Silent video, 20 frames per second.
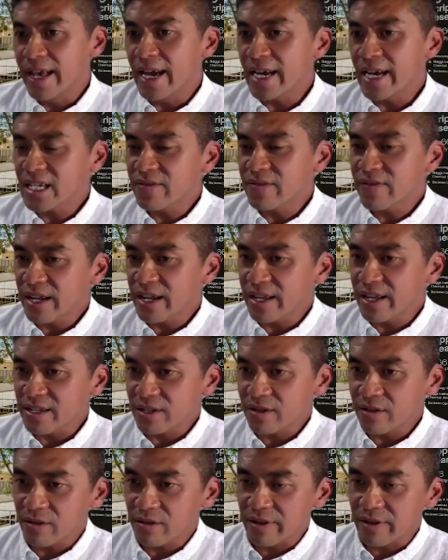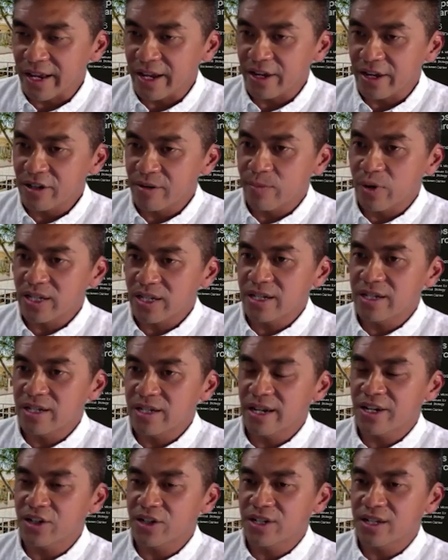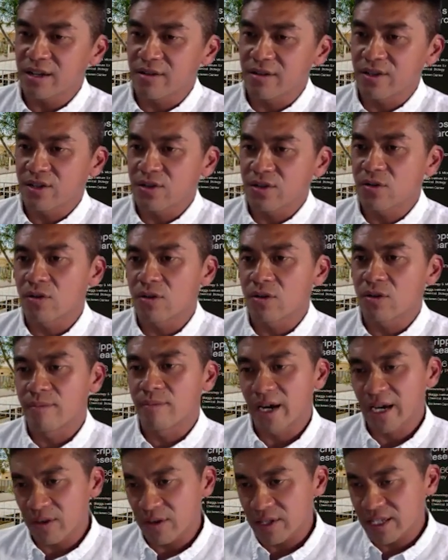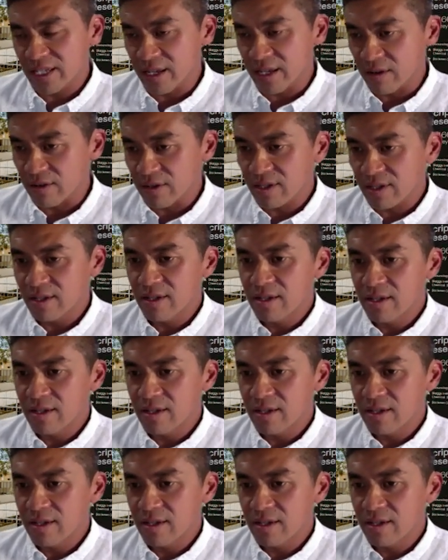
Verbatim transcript: activating so-called antigen presentation cells or myeloid cells